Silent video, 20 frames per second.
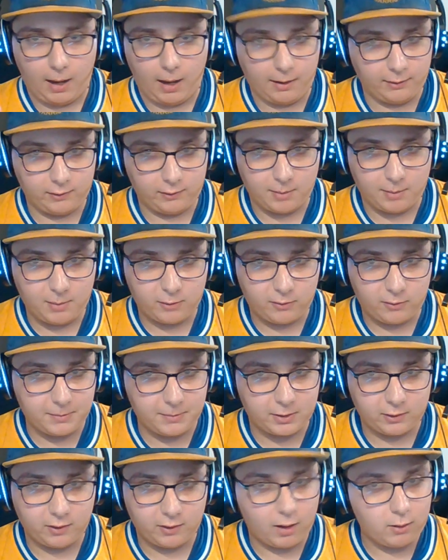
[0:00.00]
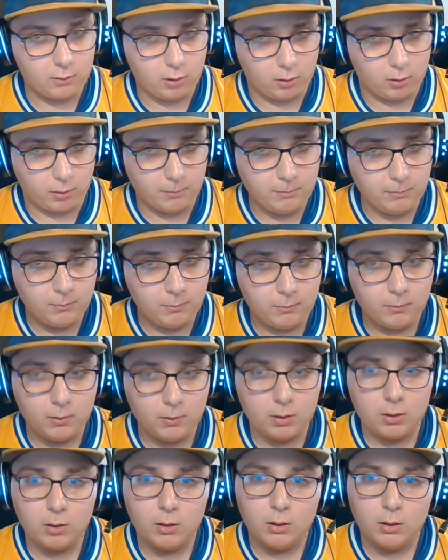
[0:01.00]
he's not my friend because I don't know him.
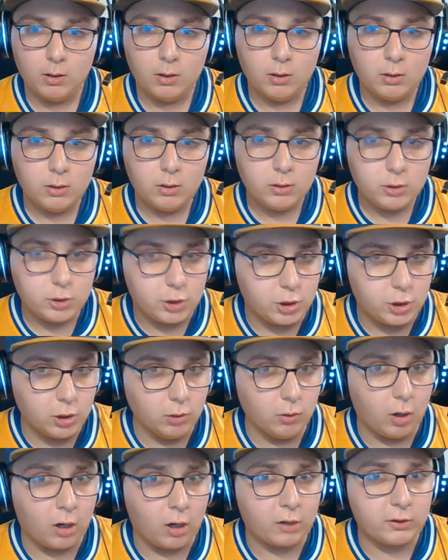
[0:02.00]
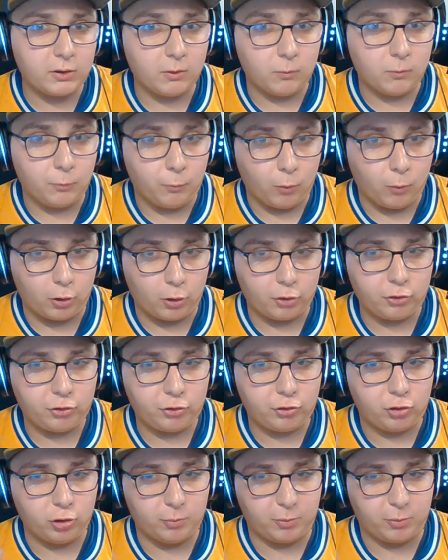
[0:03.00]
You are the
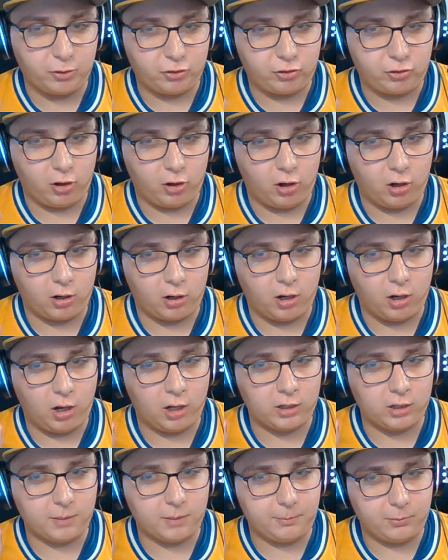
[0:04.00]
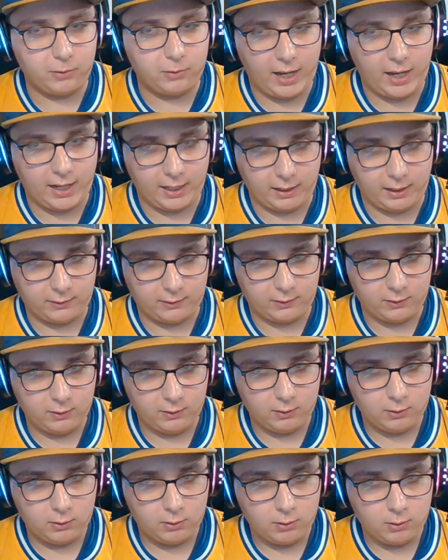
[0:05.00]
worst superstar on the planet
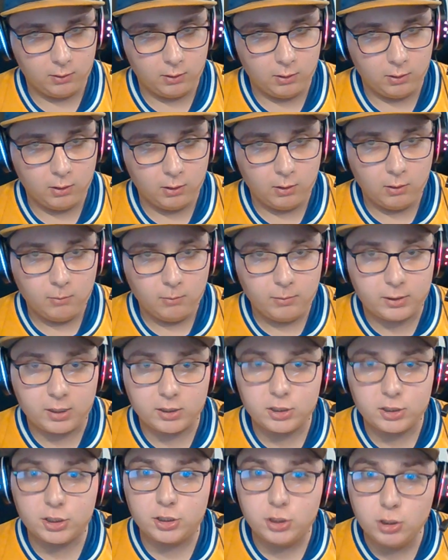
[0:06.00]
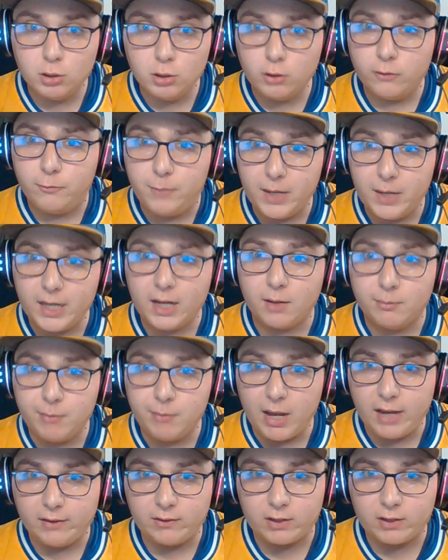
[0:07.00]
because you've been
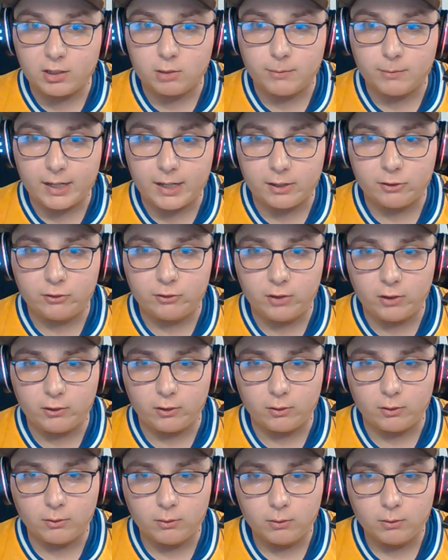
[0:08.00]
amazing in the regular season.